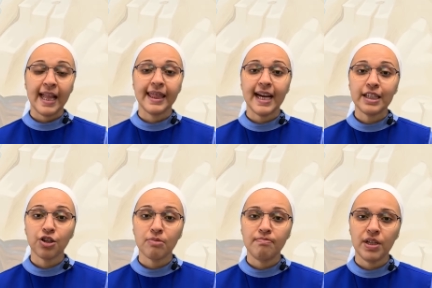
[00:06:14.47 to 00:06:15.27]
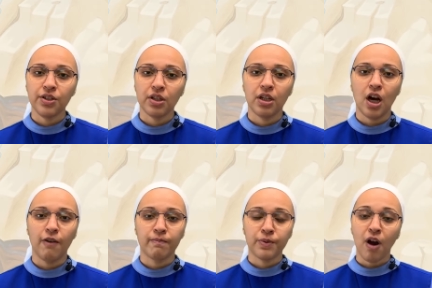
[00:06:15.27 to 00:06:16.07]
That's our mission
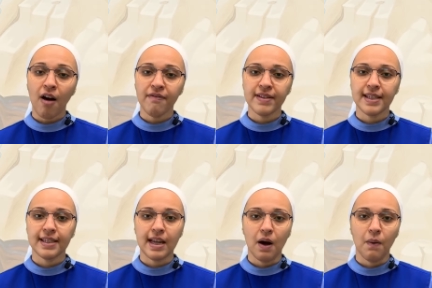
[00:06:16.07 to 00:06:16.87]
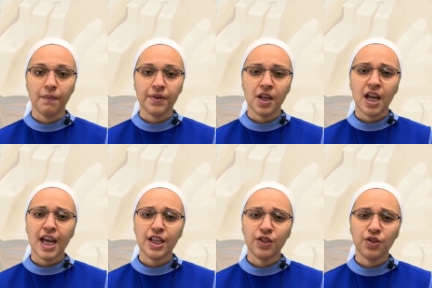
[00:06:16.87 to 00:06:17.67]
of prophets now,
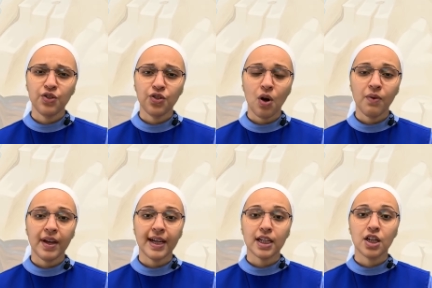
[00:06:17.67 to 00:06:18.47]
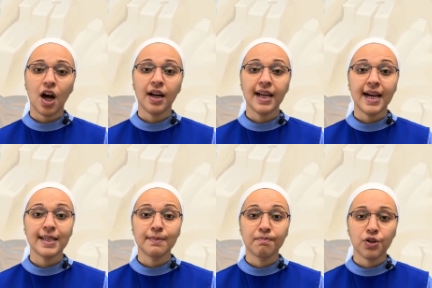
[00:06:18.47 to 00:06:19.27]
is to show that God
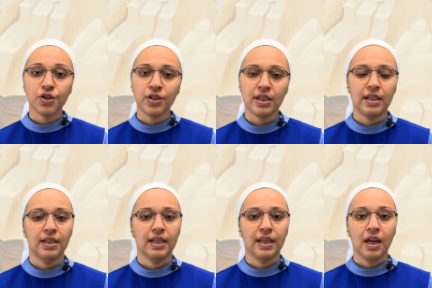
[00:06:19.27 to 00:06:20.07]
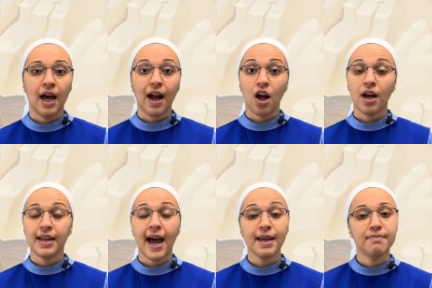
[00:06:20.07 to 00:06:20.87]
has mercy. God
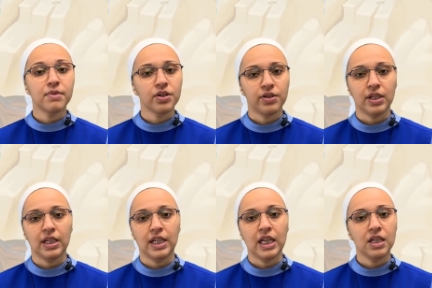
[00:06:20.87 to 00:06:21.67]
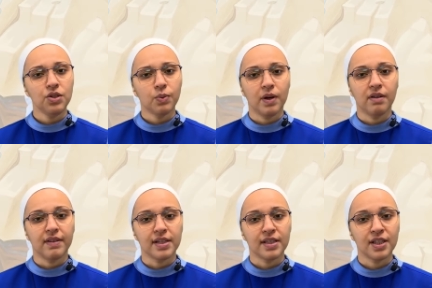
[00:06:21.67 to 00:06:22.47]
had mercy in each one of
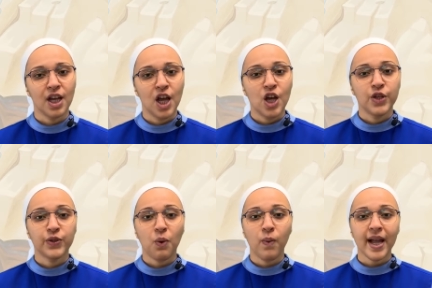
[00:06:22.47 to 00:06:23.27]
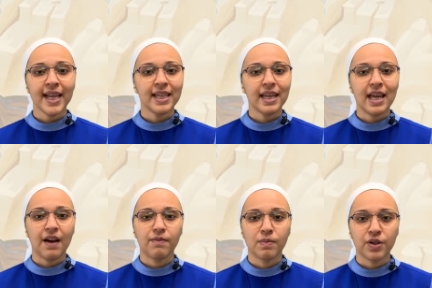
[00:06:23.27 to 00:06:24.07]
us. So why can't he
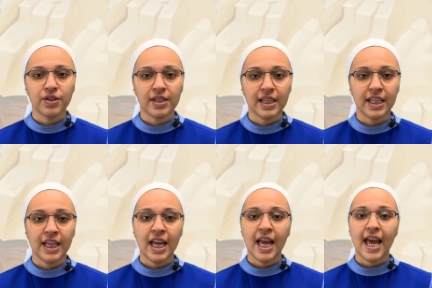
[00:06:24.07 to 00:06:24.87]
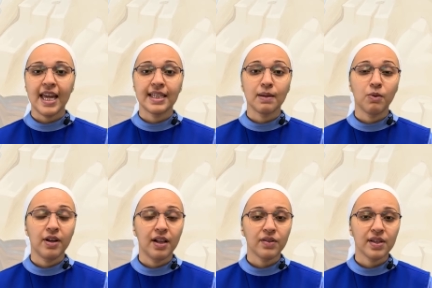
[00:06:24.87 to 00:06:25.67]
have mercy in
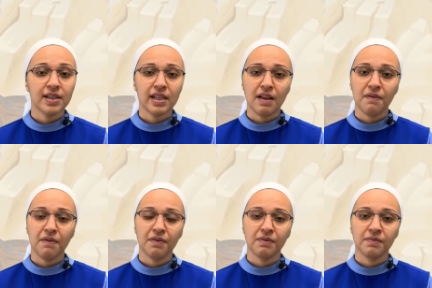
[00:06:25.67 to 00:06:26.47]
someone else's life?